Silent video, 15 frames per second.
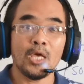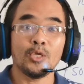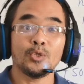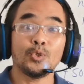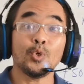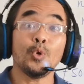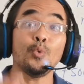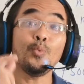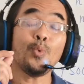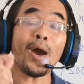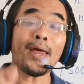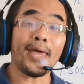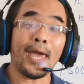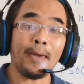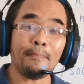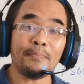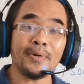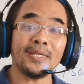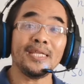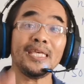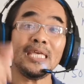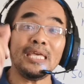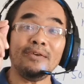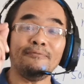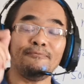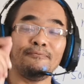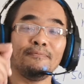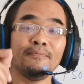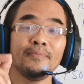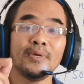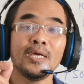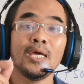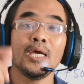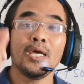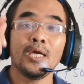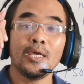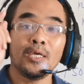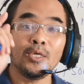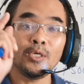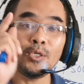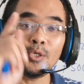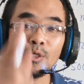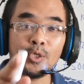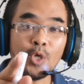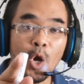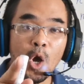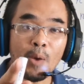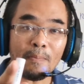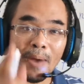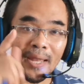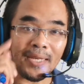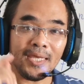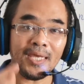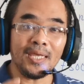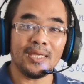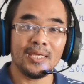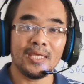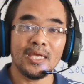So what happens if your money